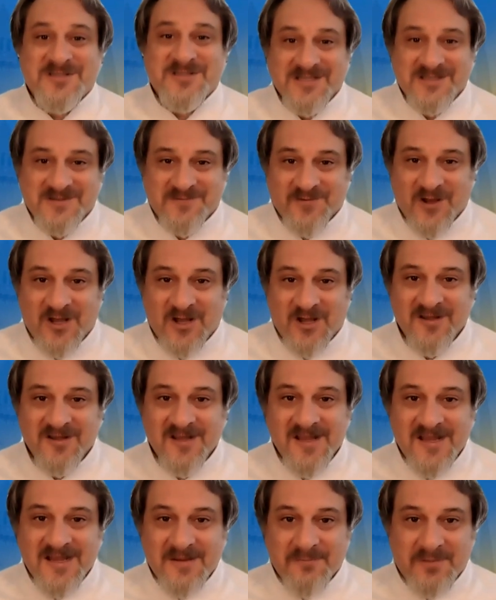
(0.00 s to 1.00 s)
this fall,
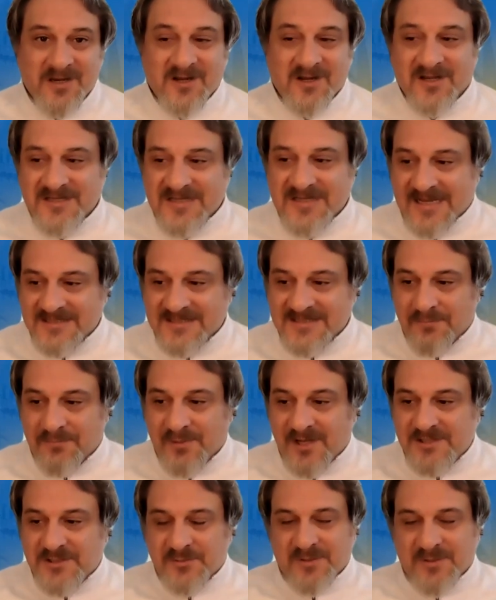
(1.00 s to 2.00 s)
because as the
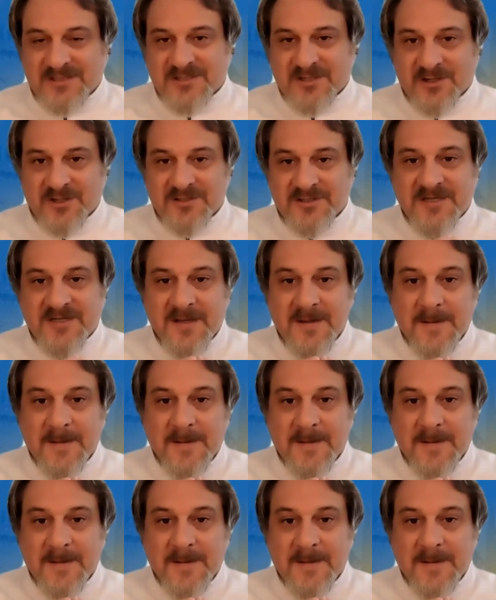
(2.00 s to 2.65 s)
budget returns,